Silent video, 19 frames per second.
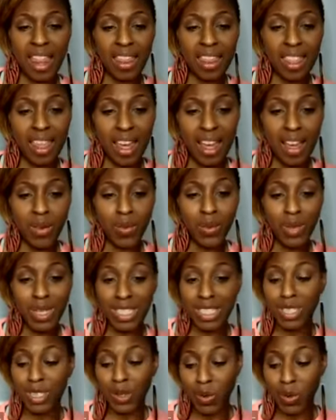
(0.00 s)
That
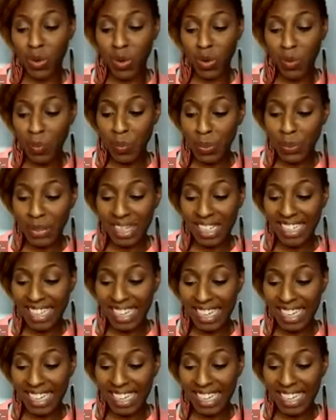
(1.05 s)
was so on point.